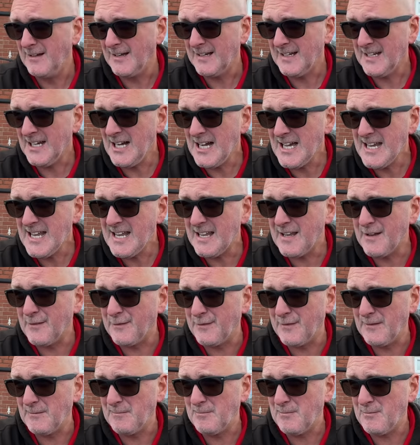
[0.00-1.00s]
kind
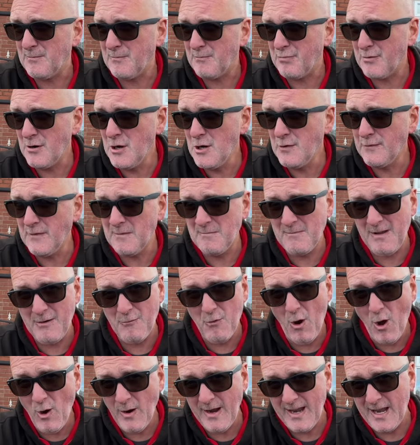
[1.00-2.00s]
of proven me
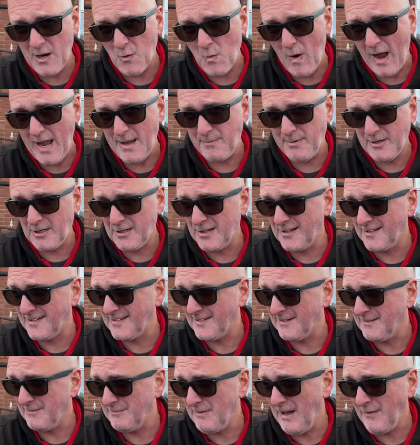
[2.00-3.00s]
wrong in a way,
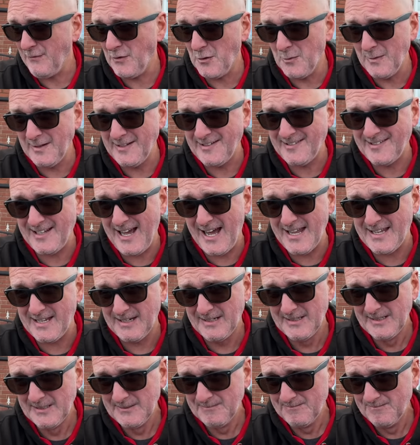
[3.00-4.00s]
because I've always said
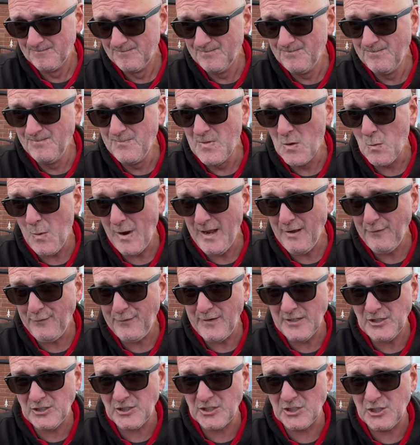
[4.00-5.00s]
when a
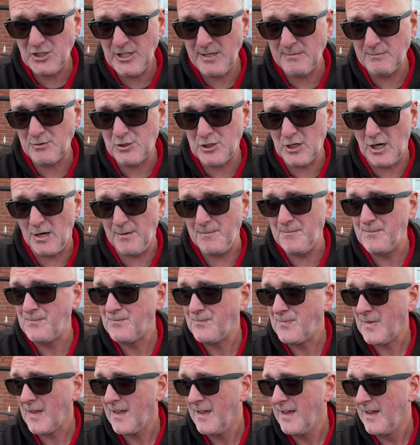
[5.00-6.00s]
fish and chip shop
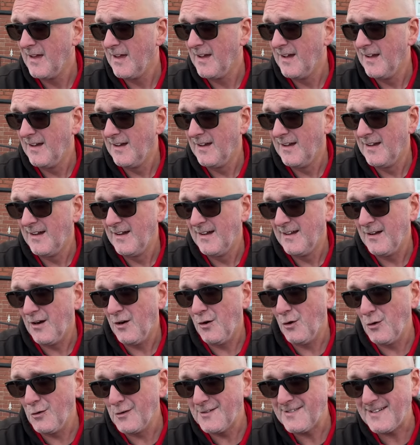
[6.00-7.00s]

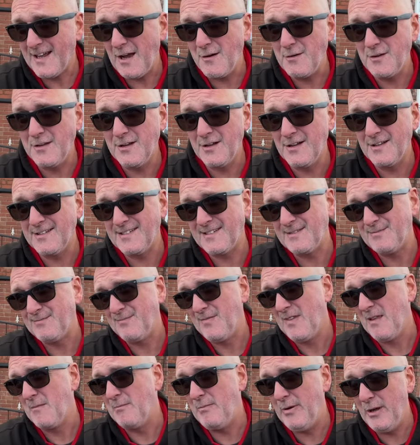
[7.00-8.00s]
also does
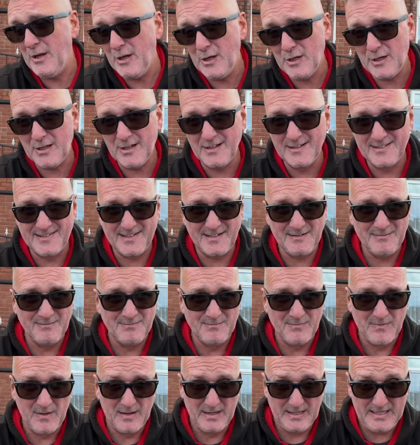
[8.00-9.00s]
burgers and
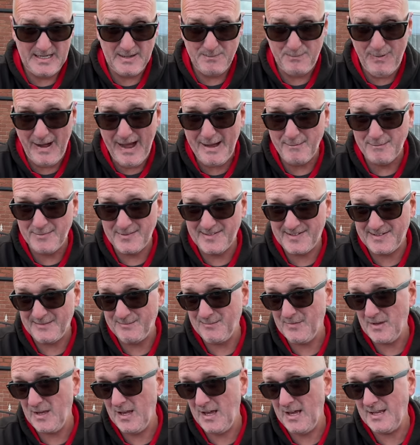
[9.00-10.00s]
kebabs
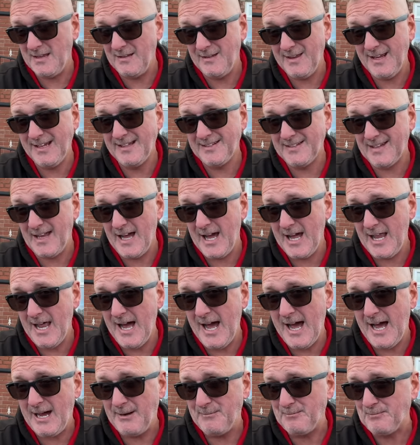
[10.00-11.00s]
and things like
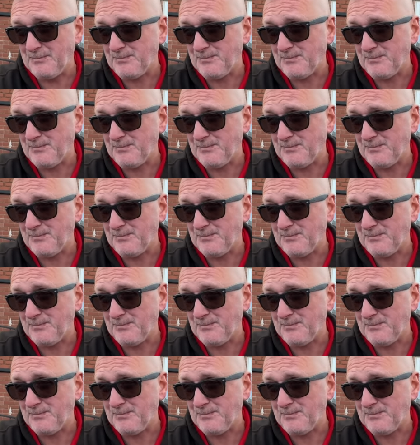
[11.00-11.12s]
that,